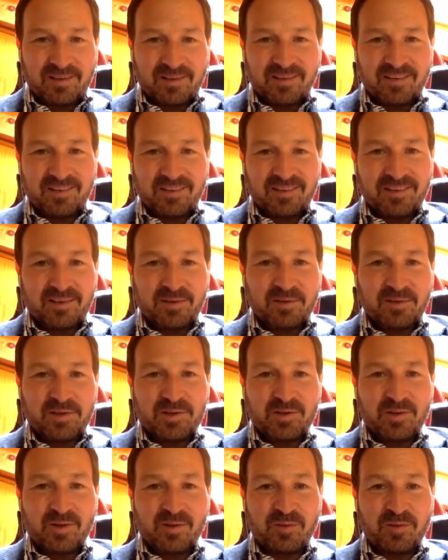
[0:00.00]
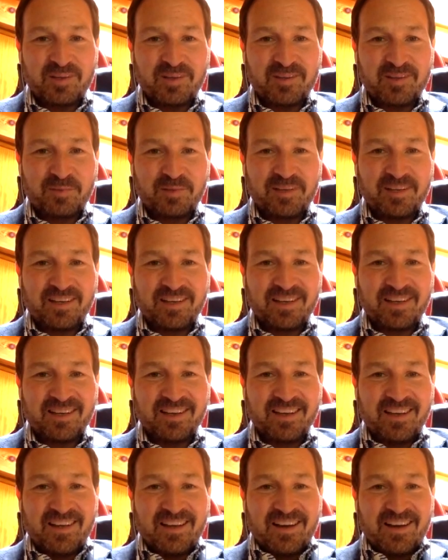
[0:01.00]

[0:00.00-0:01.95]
a great job explaining